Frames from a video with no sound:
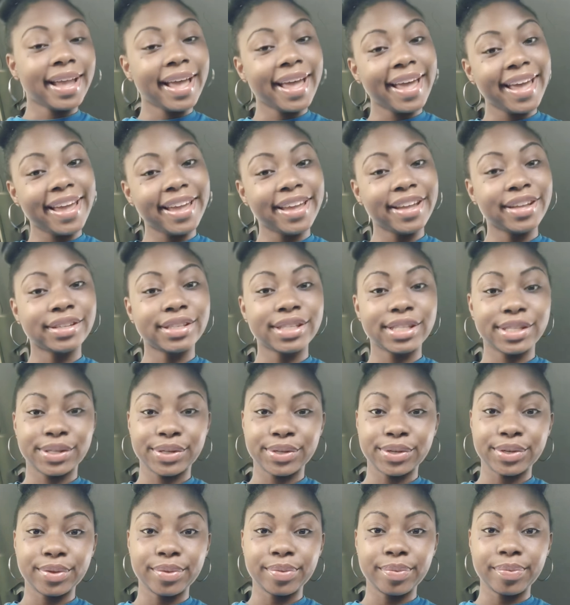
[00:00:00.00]
Hey
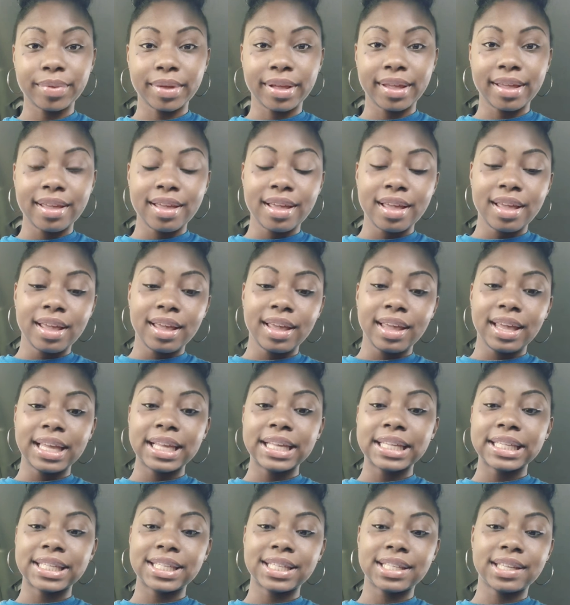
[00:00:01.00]
YouTube,
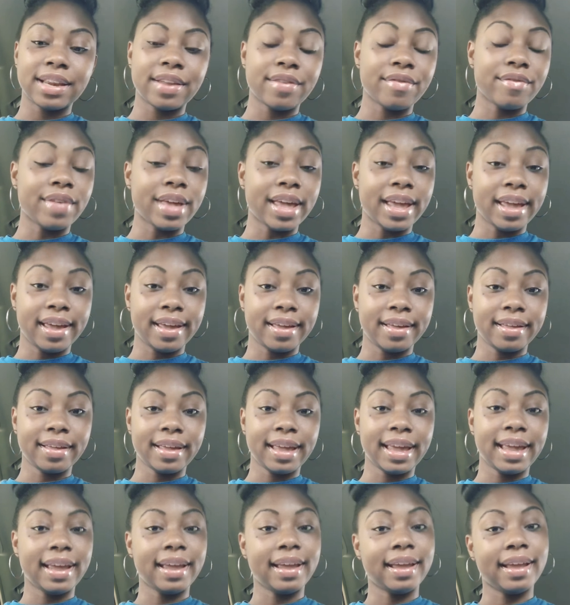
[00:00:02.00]
it's Nevaeh
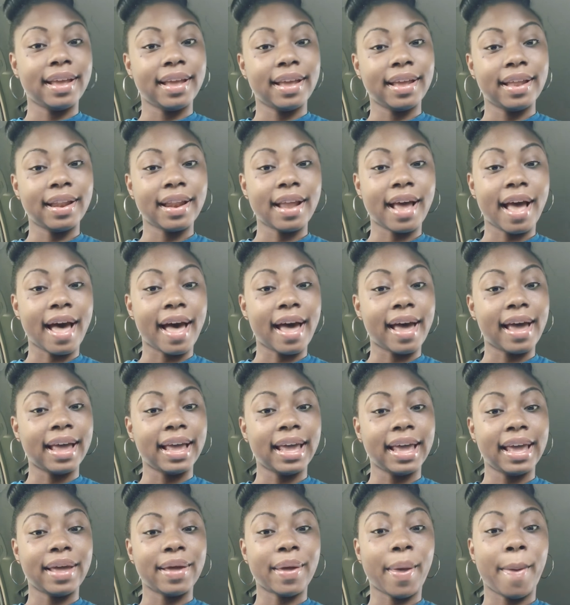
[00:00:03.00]
and I
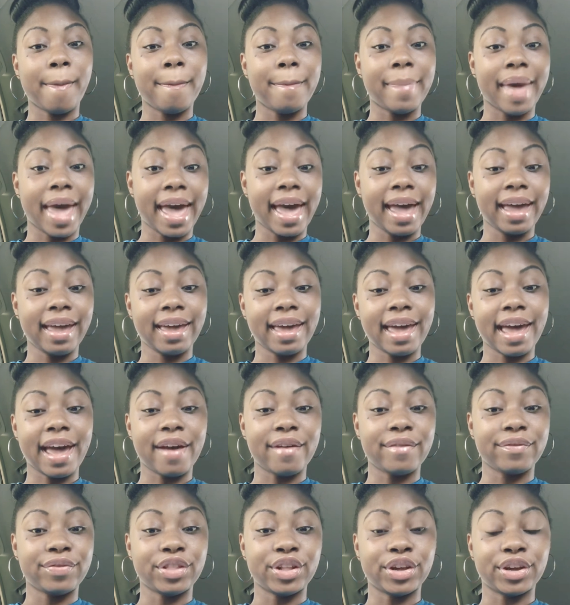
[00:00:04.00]
am back
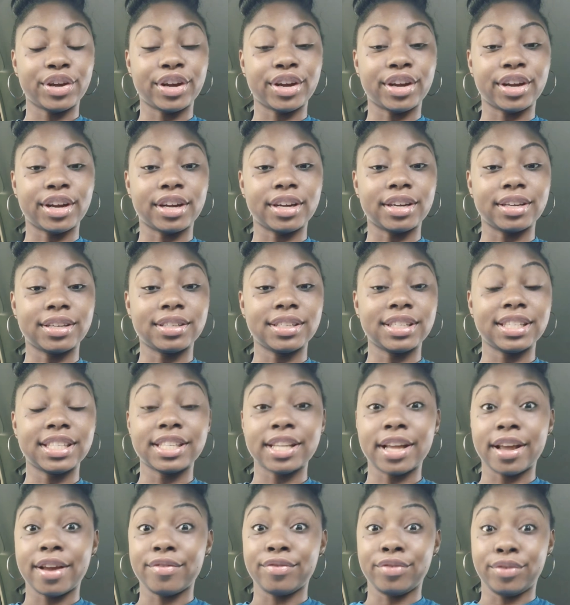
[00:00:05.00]
after
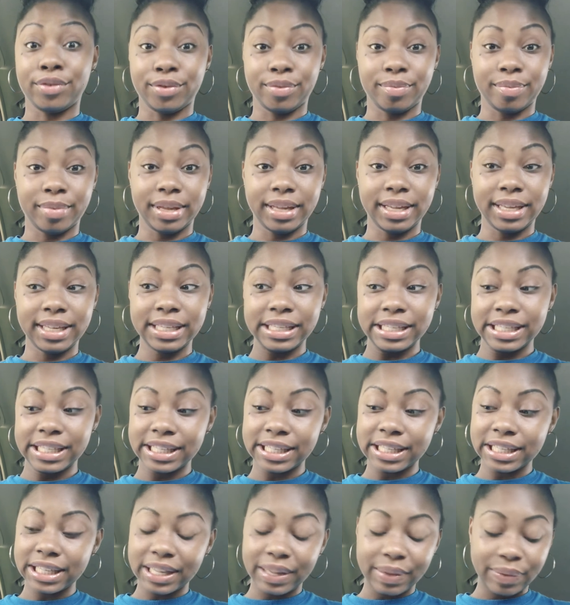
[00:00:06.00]
several months.
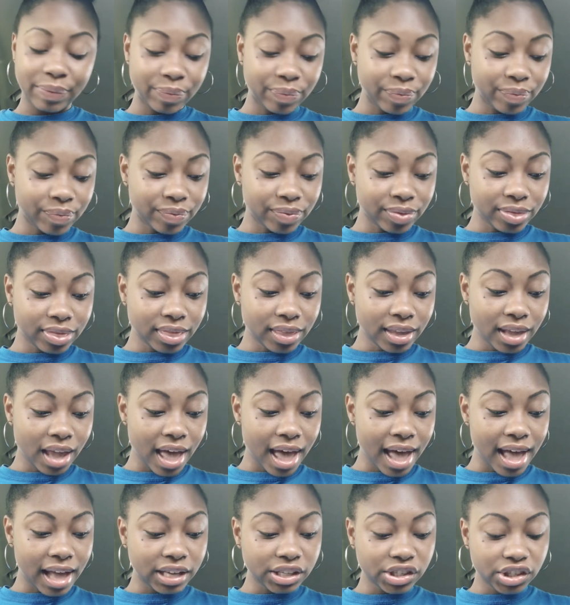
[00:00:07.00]

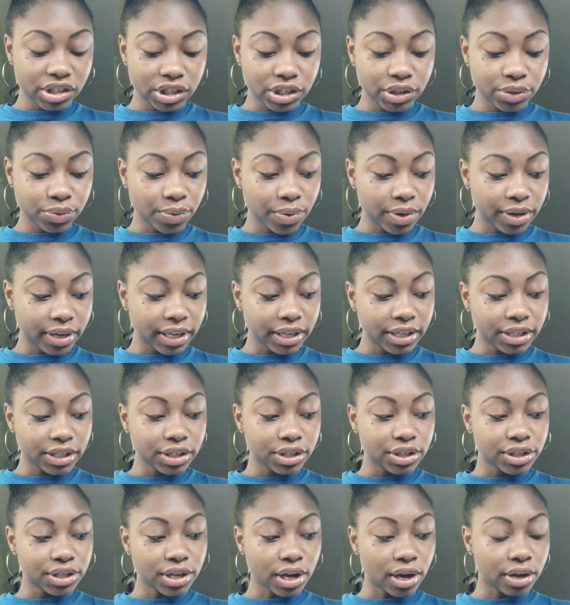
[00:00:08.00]
I just wanted
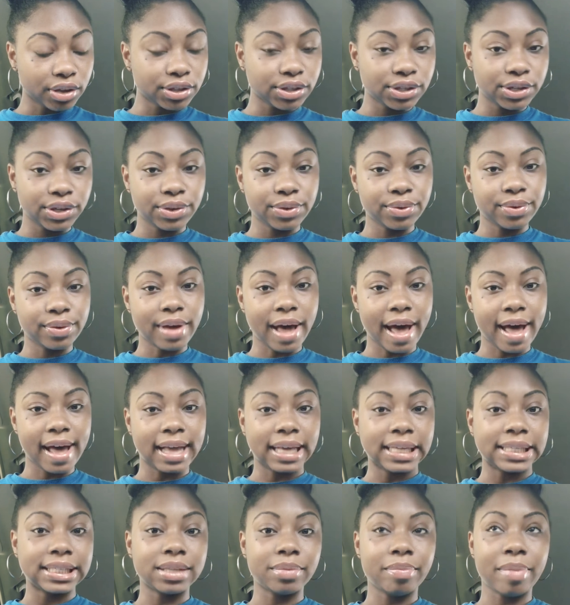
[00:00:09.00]
to talk to you
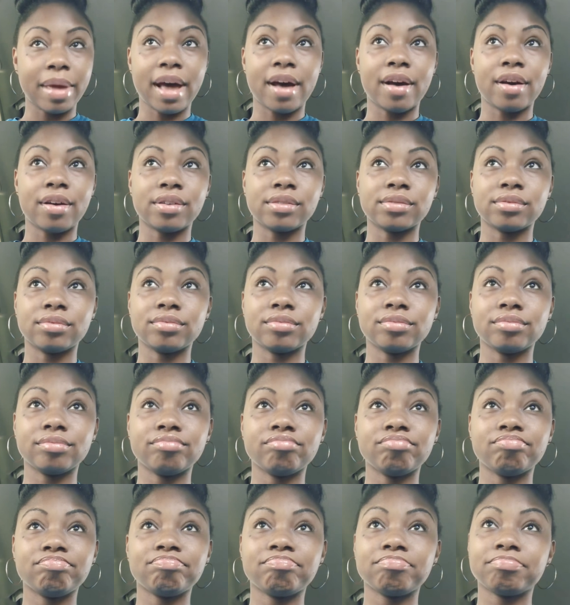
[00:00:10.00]
guys about
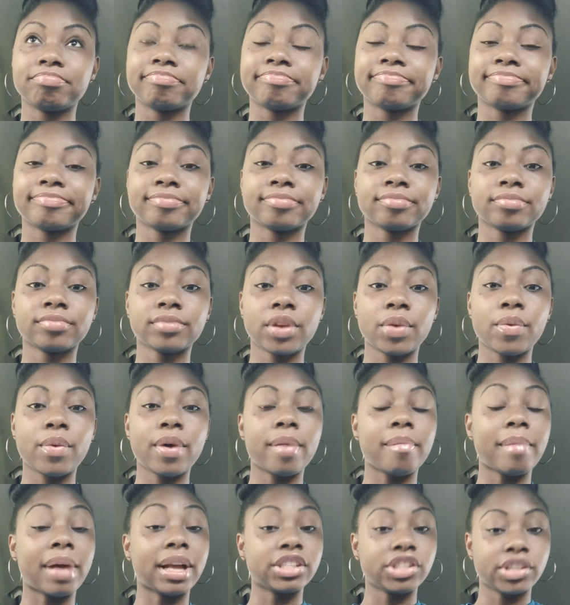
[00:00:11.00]

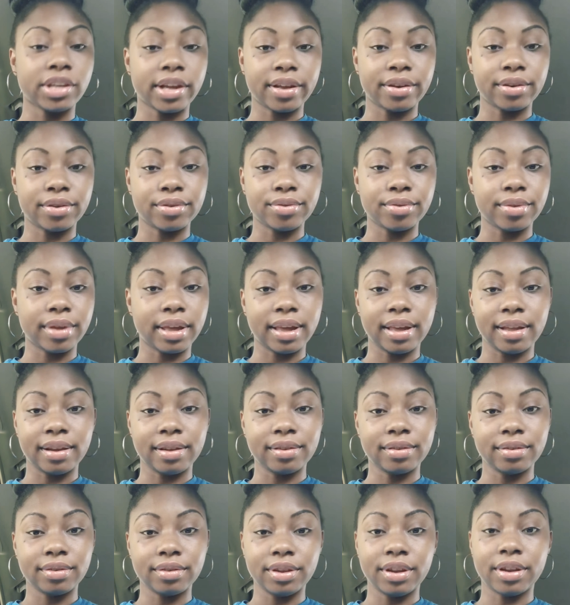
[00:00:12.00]
my channel
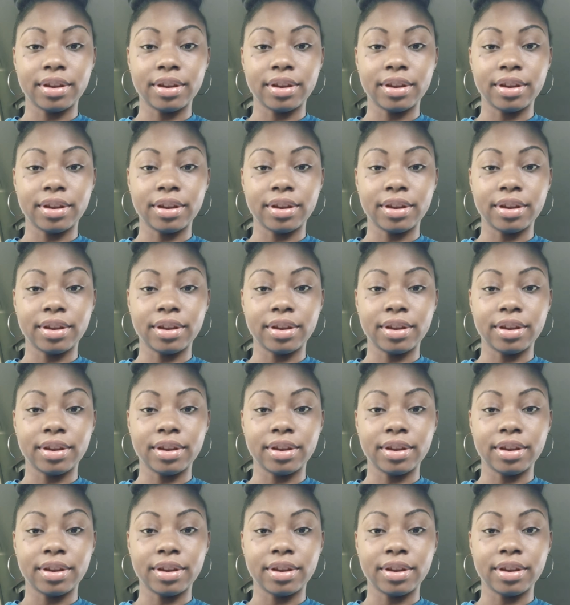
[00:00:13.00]
and